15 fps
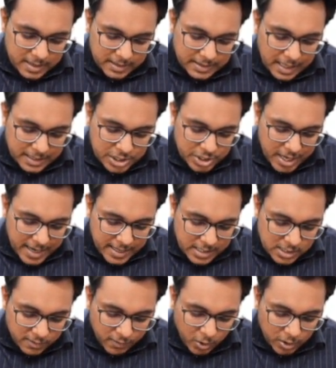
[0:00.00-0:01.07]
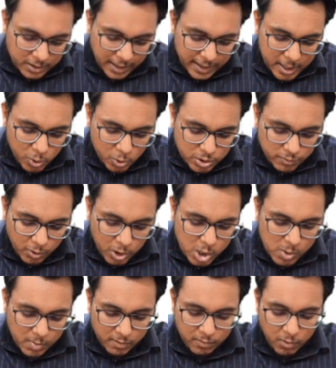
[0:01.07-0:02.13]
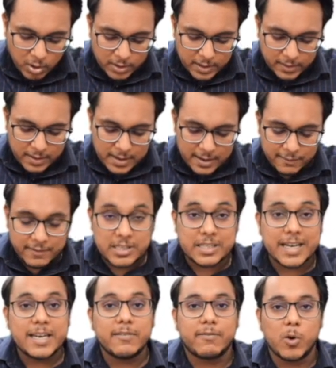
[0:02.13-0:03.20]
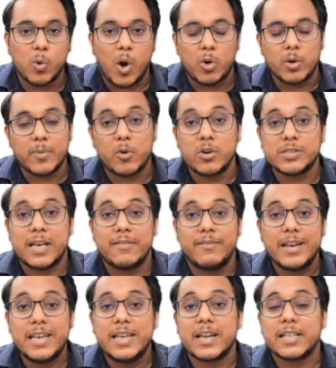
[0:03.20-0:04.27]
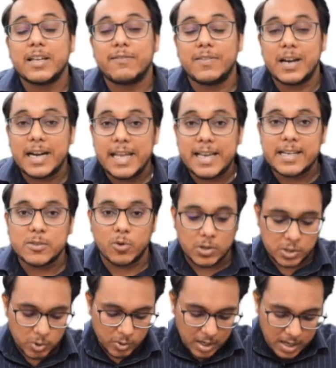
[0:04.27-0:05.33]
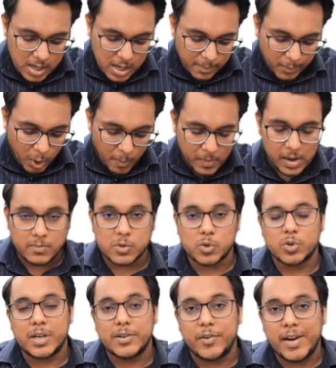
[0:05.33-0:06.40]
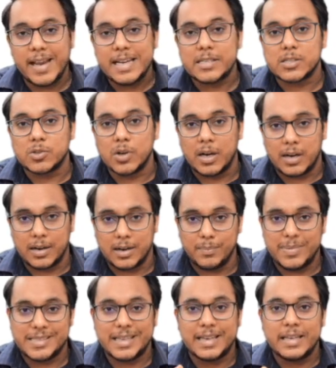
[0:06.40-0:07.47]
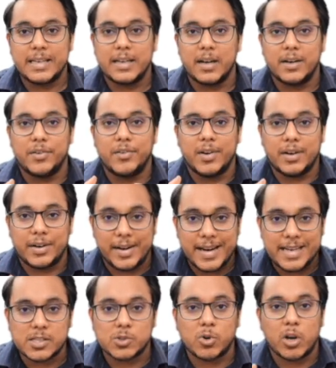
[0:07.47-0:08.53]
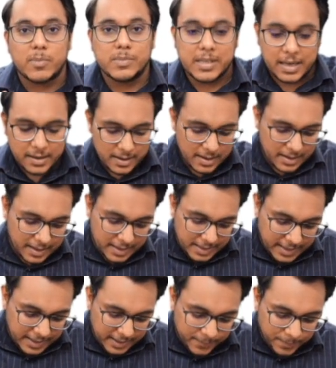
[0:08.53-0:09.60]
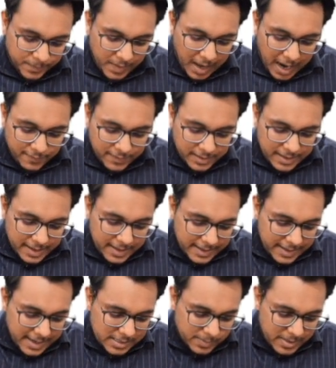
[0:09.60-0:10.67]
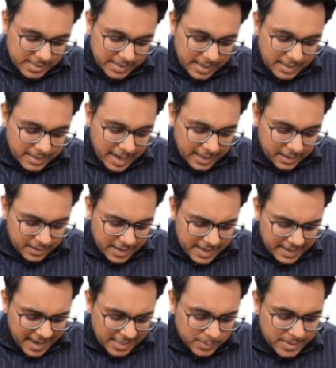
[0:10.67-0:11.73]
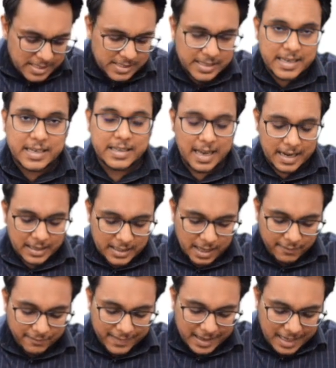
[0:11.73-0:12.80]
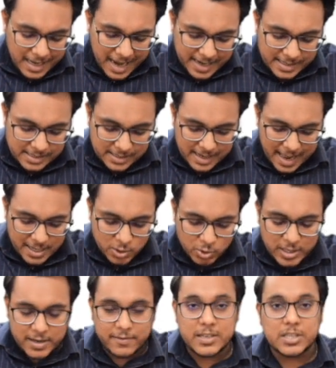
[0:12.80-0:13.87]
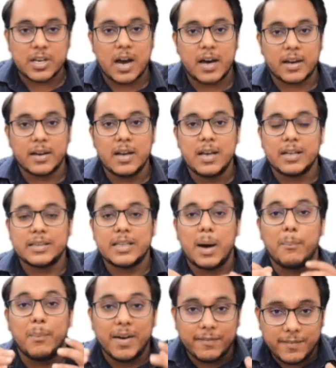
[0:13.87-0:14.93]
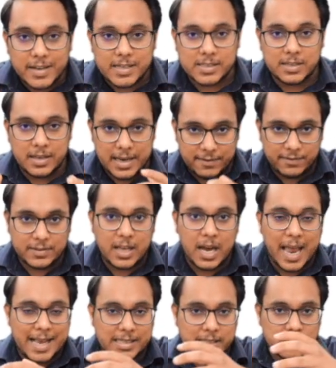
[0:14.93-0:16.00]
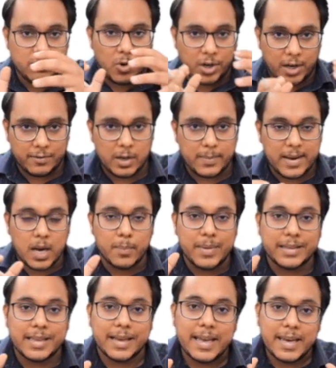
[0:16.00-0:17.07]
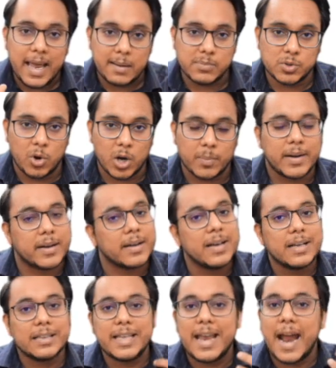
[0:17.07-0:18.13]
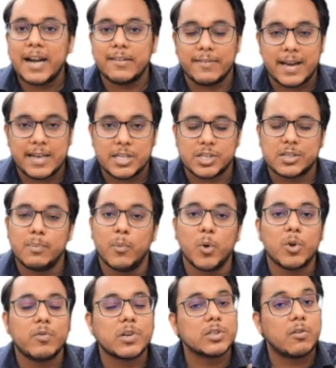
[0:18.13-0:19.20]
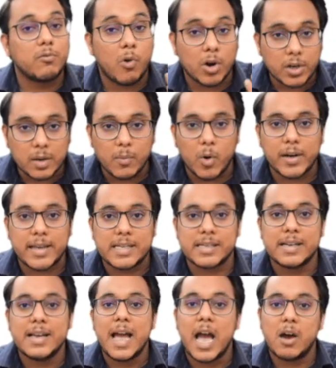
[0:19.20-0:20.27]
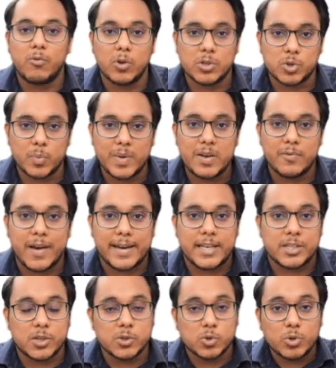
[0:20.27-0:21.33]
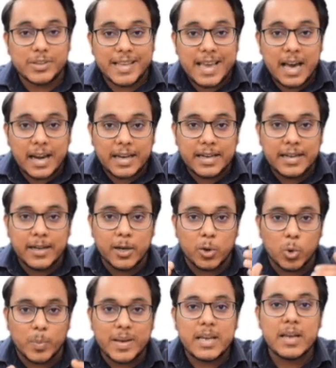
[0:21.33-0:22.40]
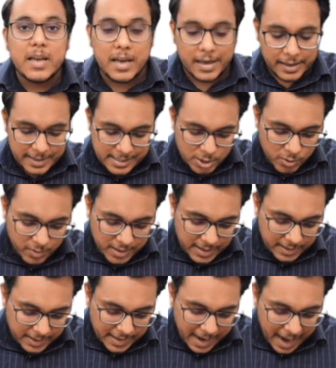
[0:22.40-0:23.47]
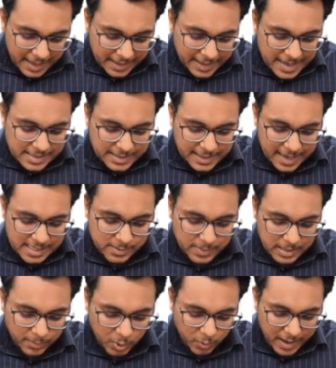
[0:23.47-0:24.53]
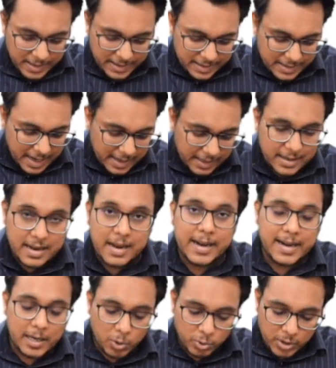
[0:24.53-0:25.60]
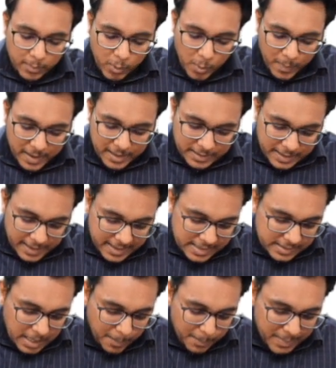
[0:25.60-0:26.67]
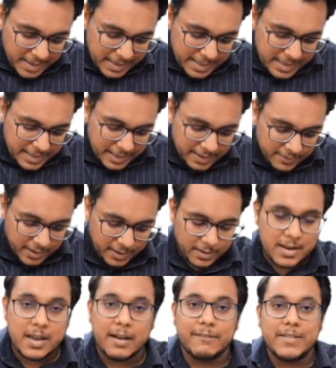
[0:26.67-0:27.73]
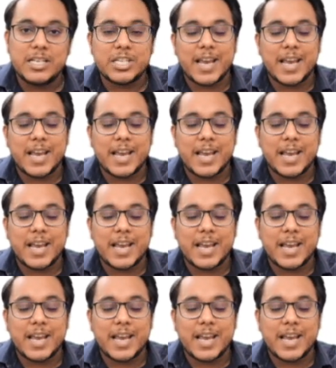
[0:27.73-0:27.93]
the channels for the huge volume of water which can flow out, because every year the flooding is also a problem. So the drains, basically drain storms are needed. After that, it has been said that it has been seen that the wetlands actually, which are the buffers, if the excess water will be coming, they can absorb it. They had vanished. Moreover, the water bodies have also been vanished. So they are needed to be rejuvenated. And guys, it has been provided that into the Mumbai, there is the Mithi river, which